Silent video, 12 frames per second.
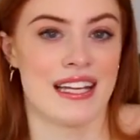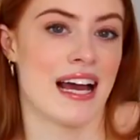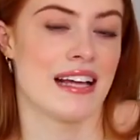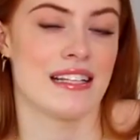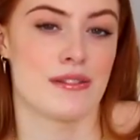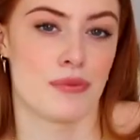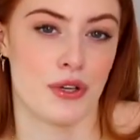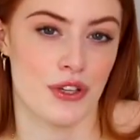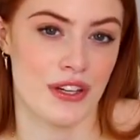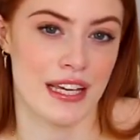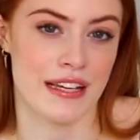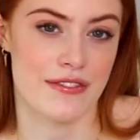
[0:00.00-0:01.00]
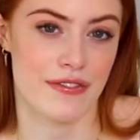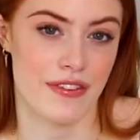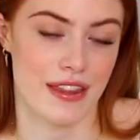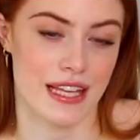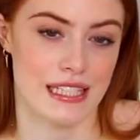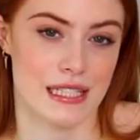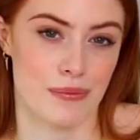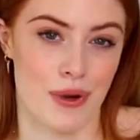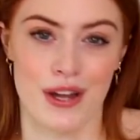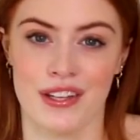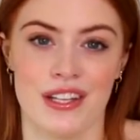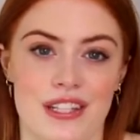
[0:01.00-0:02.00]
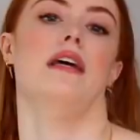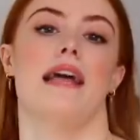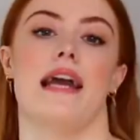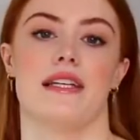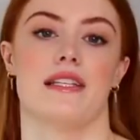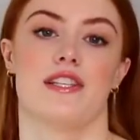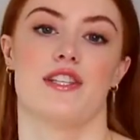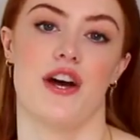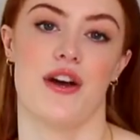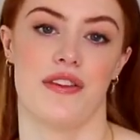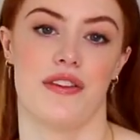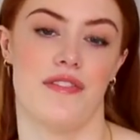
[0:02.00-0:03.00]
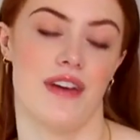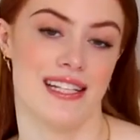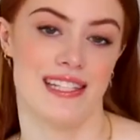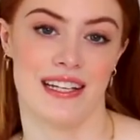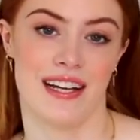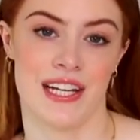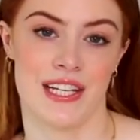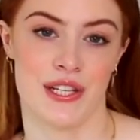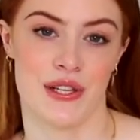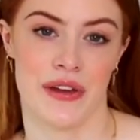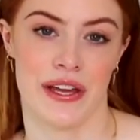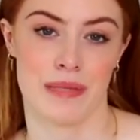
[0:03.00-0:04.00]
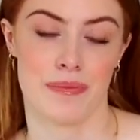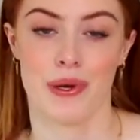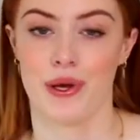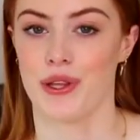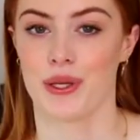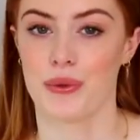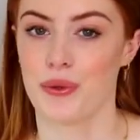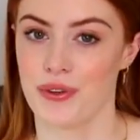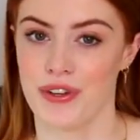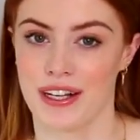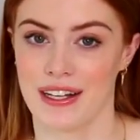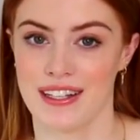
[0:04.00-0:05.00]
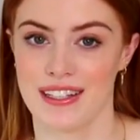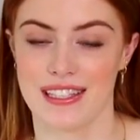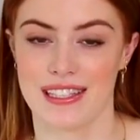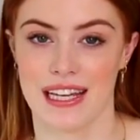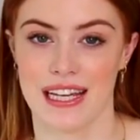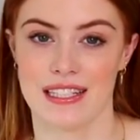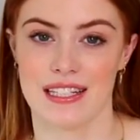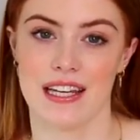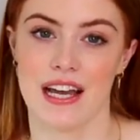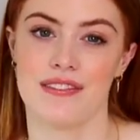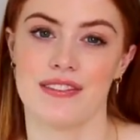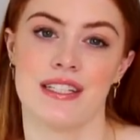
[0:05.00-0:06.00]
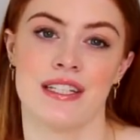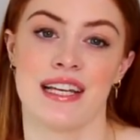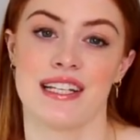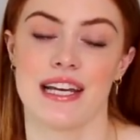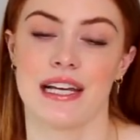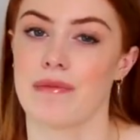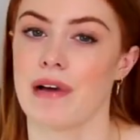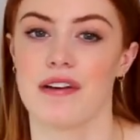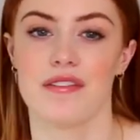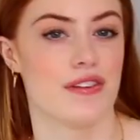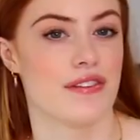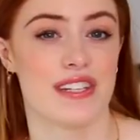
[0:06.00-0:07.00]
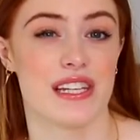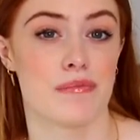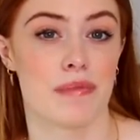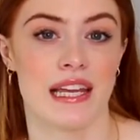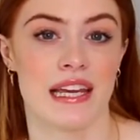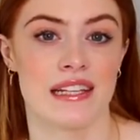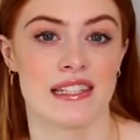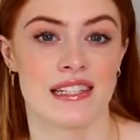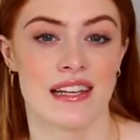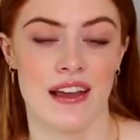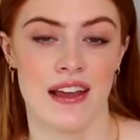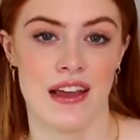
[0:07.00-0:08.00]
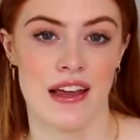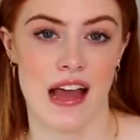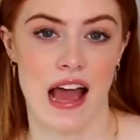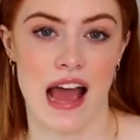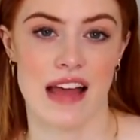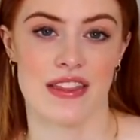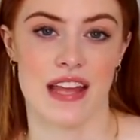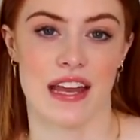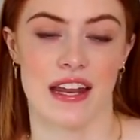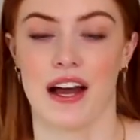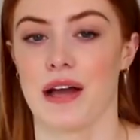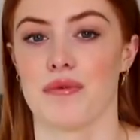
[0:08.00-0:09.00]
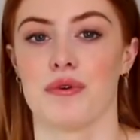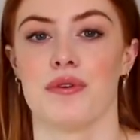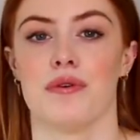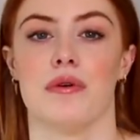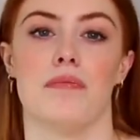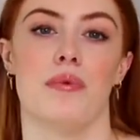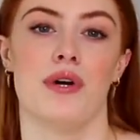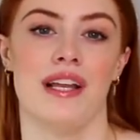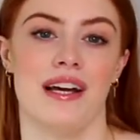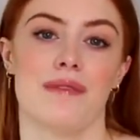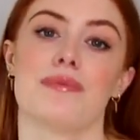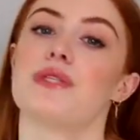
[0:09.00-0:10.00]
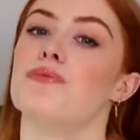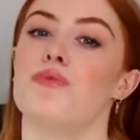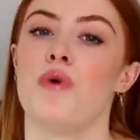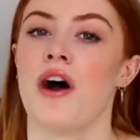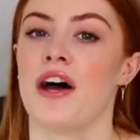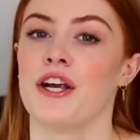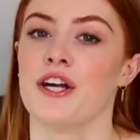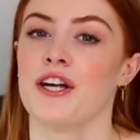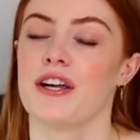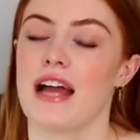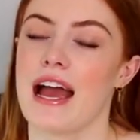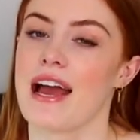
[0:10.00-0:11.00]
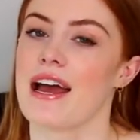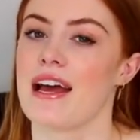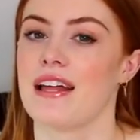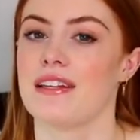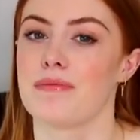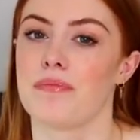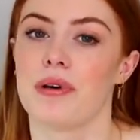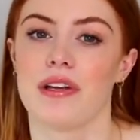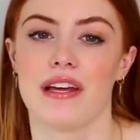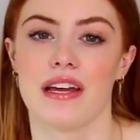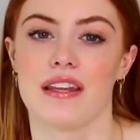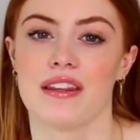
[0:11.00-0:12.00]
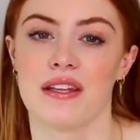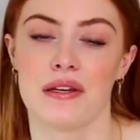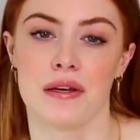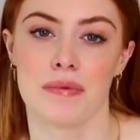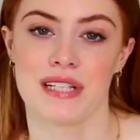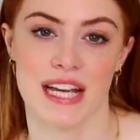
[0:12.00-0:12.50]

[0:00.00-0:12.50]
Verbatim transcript: and that is what you need for this one. Okay so the first thing I do is put the Quorn nuggets into the oven. They take about 15 minutes and then I will boil up some water and put in the